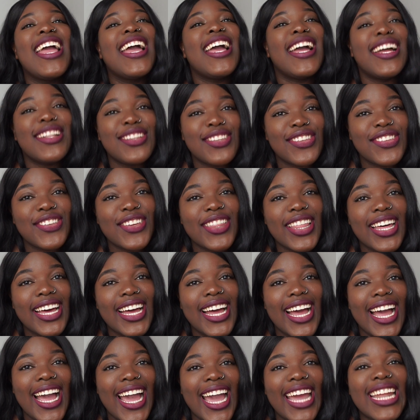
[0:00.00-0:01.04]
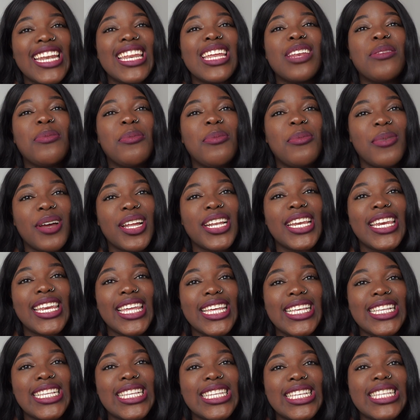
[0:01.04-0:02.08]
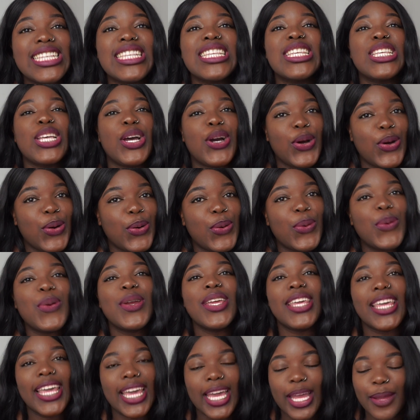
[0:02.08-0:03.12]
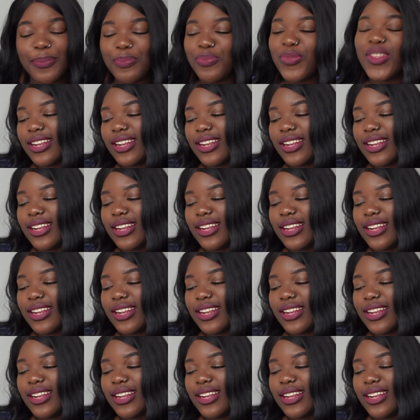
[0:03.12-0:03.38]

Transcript: And to do that, I need money. So, yeah.